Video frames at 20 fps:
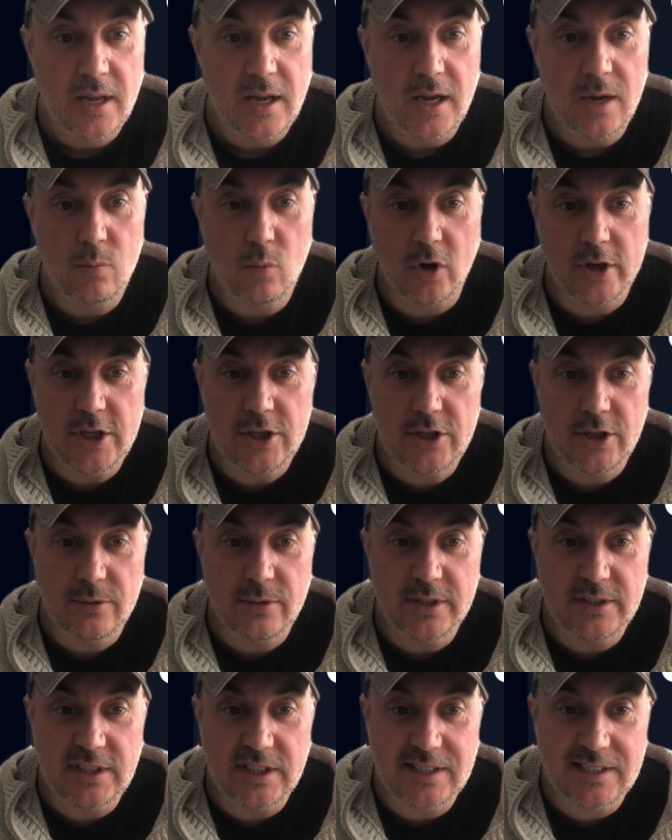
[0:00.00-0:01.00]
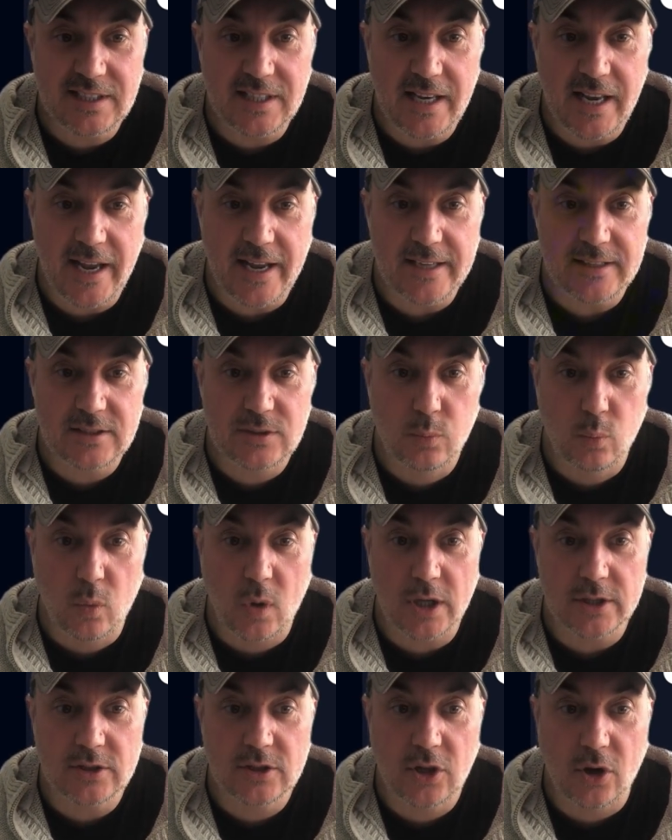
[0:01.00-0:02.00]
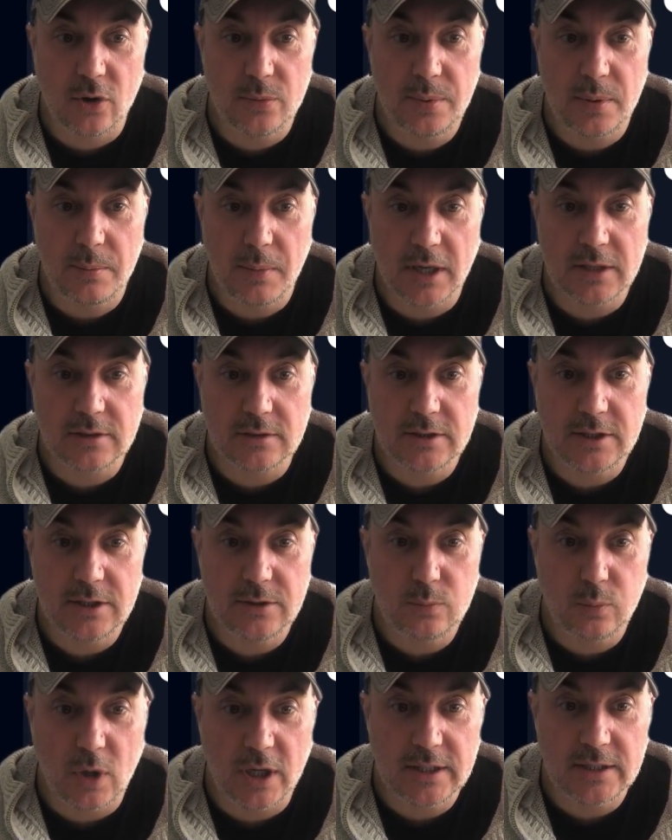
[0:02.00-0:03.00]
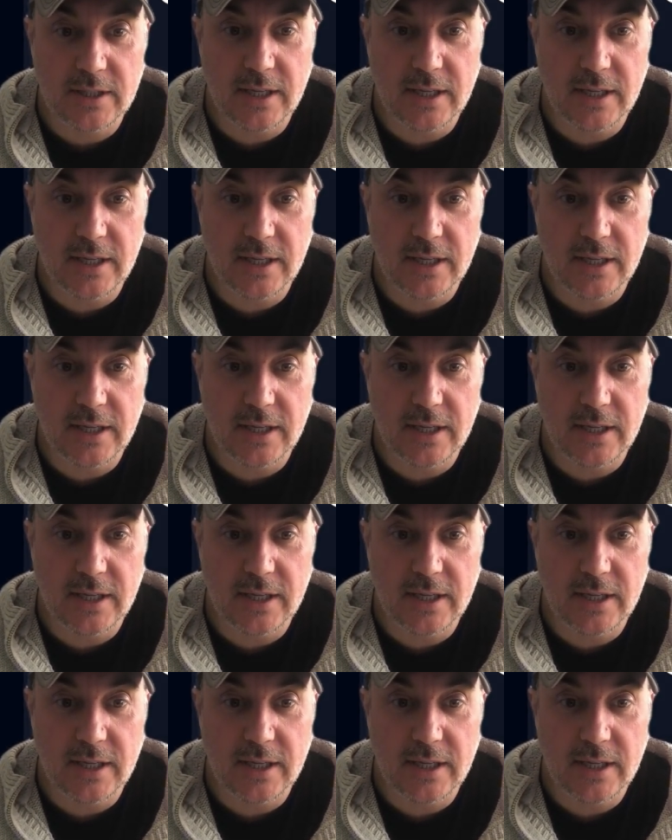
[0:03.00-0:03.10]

And what you do is you select what type of model you'd want.